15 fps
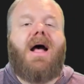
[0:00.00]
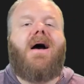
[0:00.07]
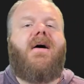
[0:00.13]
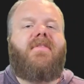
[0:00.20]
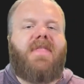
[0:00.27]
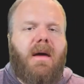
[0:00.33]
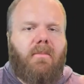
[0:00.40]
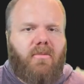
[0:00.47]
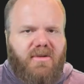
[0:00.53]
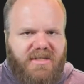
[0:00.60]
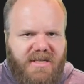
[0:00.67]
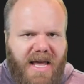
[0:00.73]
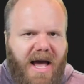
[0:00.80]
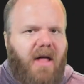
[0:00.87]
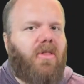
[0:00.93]
and then we'll
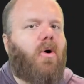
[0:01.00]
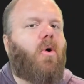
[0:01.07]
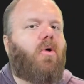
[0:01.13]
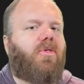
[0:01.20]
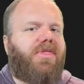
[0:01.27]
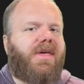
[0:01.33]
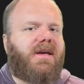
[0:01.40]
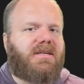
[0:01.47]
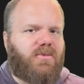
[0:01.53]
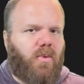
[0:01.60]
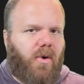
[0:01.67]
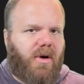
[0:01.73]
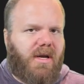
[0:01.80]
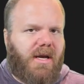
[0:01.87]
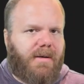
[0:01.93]
see how the whole thing is
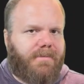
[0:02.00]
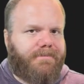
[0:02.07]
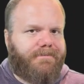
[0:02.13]
working.